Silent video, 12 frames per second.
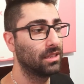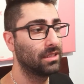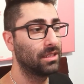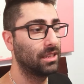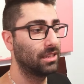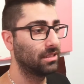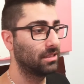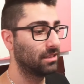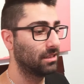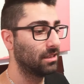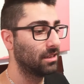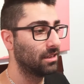
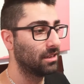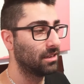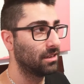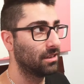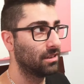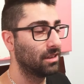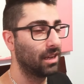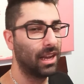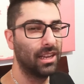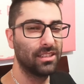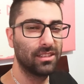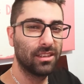stays
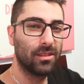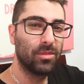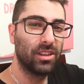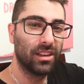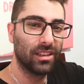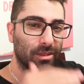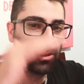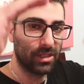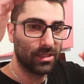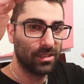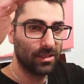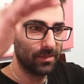as good, but not as
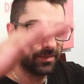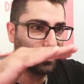crazy,